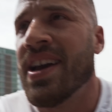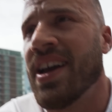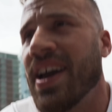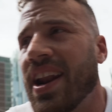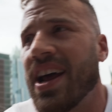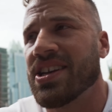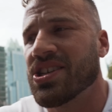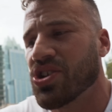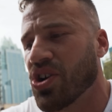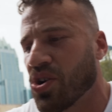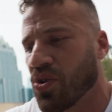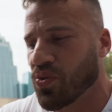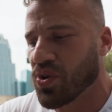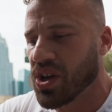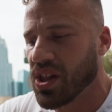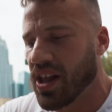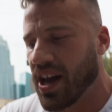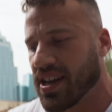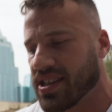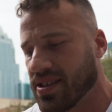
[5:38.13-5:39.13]
And I started
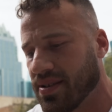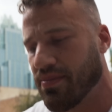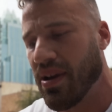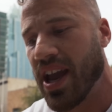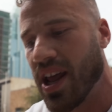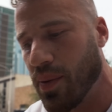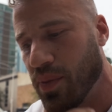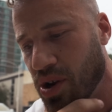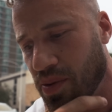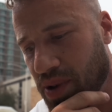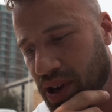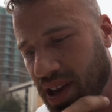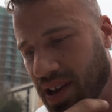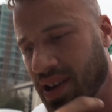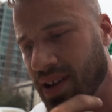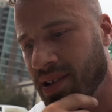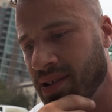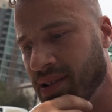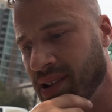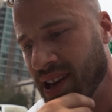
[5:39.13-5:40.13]
realizing, man, I'm going to be
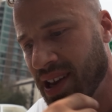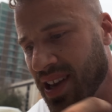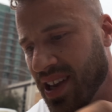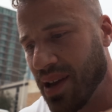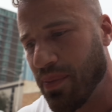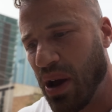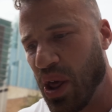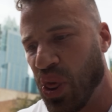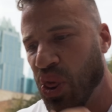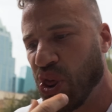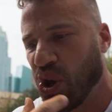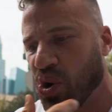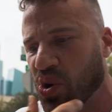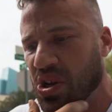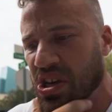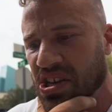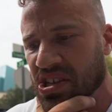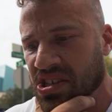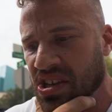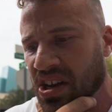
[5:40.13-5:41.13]
in my
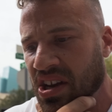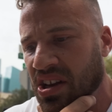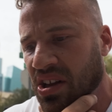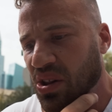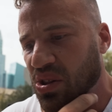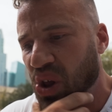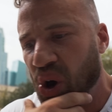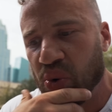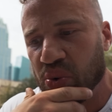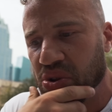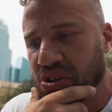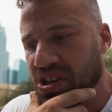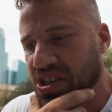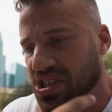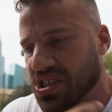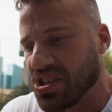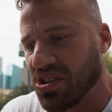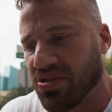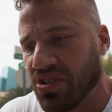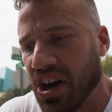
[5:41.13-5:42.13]
30s, lonely,
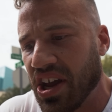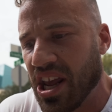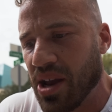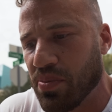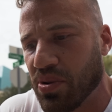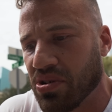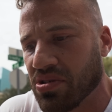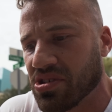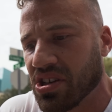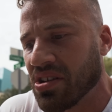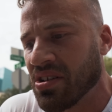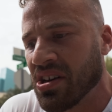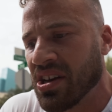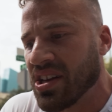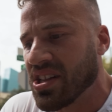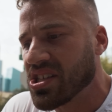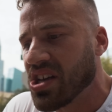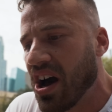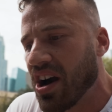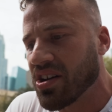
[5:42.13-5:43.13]
still not able to
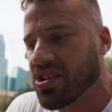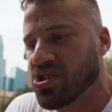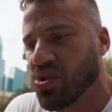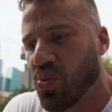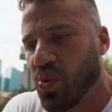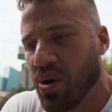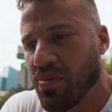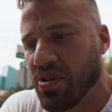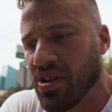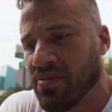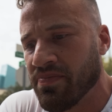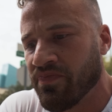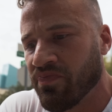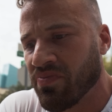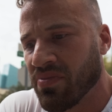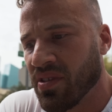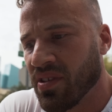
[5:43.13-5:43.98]
talk to women.